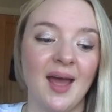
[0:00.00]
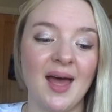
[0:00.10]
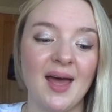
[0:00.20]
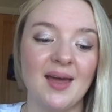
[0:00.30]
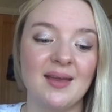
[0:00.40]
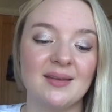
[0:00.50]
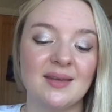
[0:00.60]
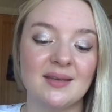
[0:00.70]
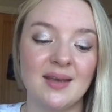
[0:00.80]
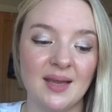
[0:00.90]
Uh,
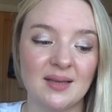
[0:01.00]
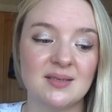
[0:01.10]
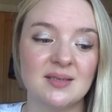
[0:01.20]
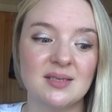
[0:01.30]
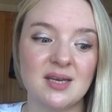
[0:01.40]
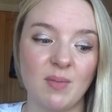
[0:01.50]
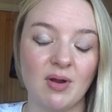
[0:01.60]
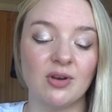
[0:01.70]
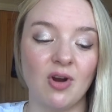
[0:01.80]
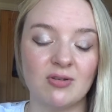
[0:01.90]
the next
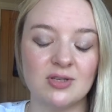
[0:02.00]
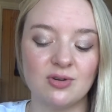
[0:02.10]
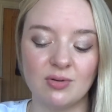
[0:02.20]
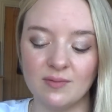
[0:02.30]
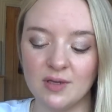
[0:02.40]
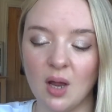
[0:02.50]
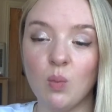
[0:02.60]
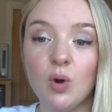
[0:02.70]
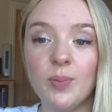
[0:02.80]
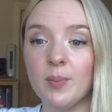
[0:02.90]
American Horror Story video
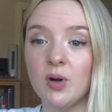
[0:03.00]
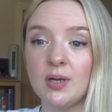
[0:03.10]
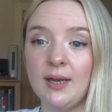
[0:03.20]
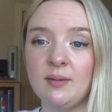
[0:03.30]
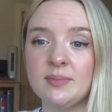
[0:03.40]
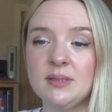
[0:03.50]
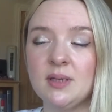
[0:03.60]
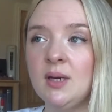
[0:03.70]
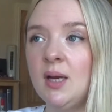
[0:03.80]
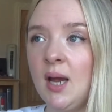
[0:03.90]
will be Apocalypse.
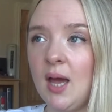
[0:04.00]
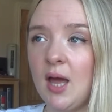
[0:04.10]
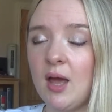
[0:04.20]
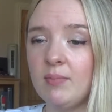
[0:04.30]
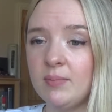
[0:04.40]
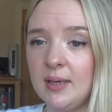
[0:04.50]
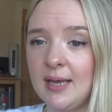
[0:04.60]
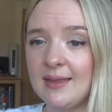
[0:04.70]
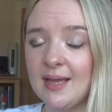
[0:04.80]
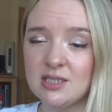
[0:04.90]
Um, but
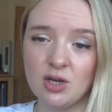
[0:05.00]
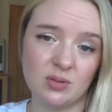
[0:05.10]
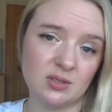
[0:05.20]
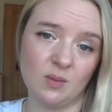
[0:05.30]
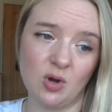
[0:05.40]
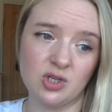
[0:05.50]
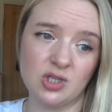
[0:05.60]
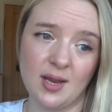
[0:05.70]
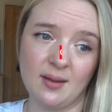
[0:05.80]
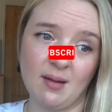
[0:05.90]
yeah, thanks so much for watching.